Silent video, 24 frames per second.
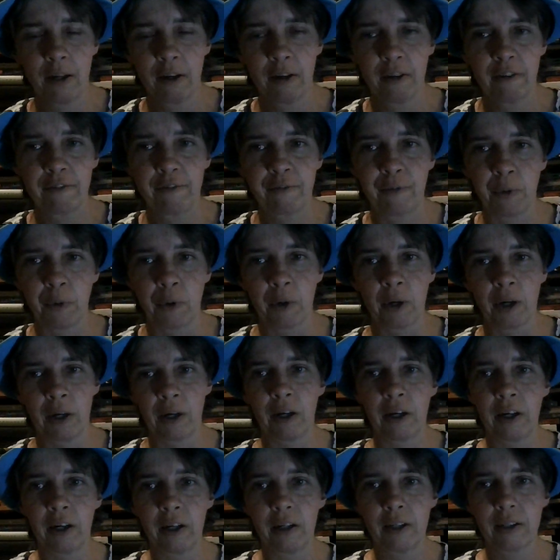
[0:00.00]

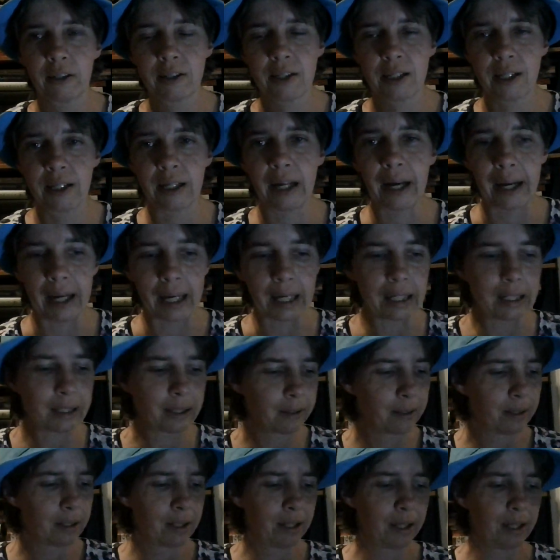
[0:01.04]
for tonight
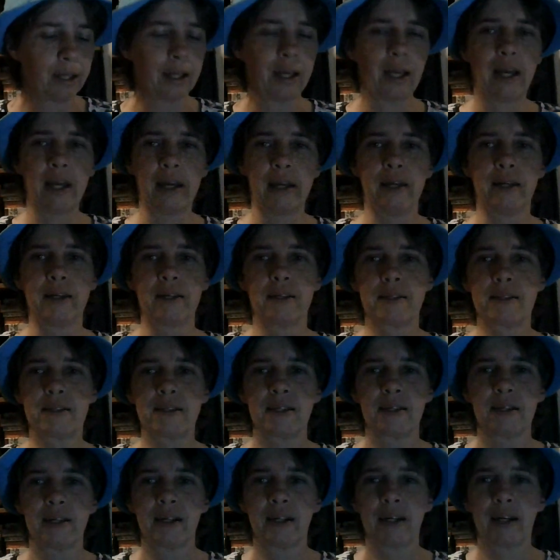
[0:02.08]
is
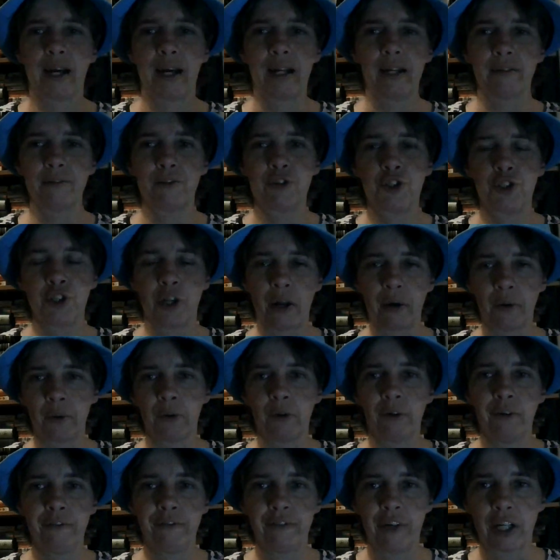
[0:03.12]
kind of
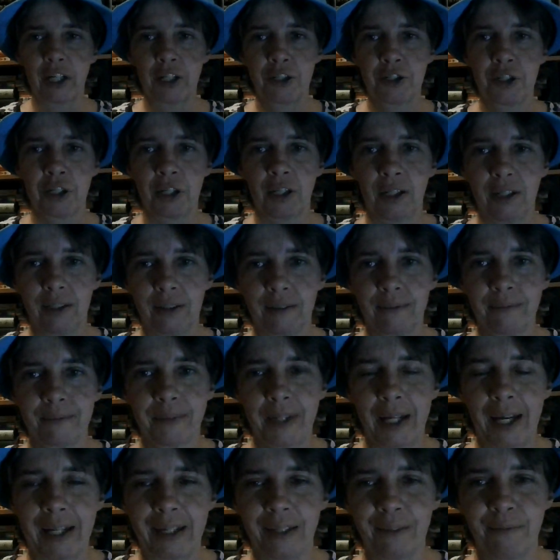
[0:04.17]
general fiction,
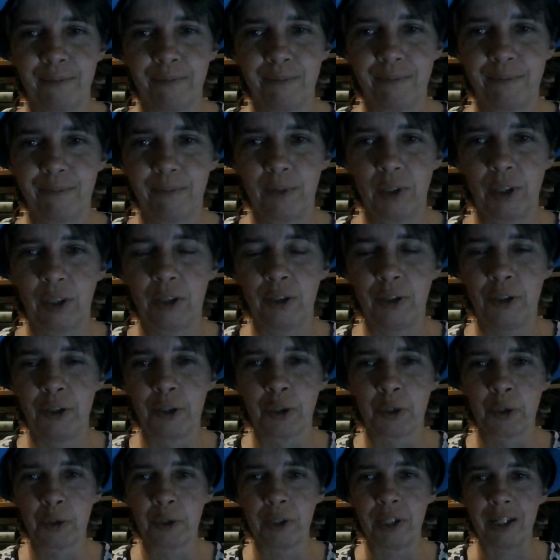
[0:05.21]
kind of
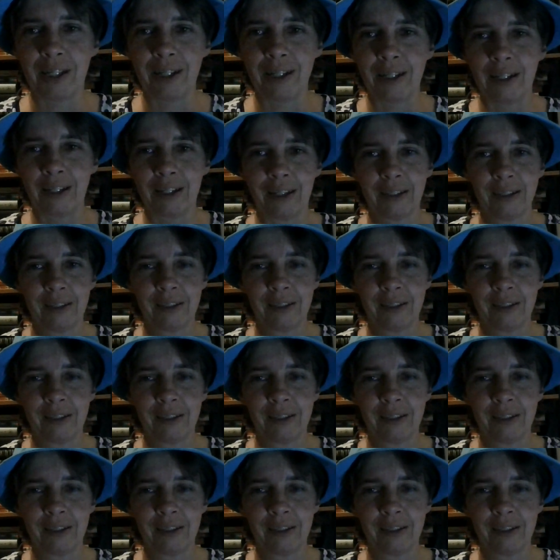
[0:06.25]
nerdy